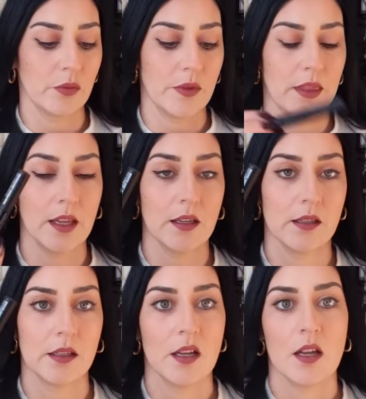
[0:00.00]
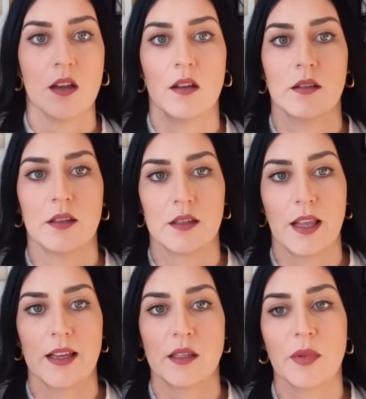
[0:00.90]
with this. This
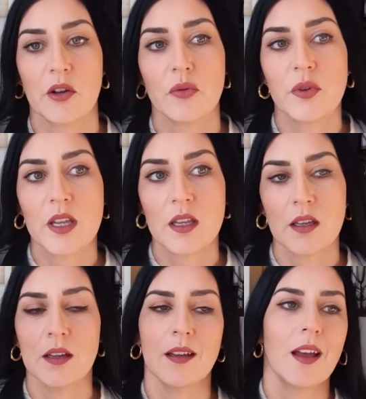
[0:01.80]
lasts about a week.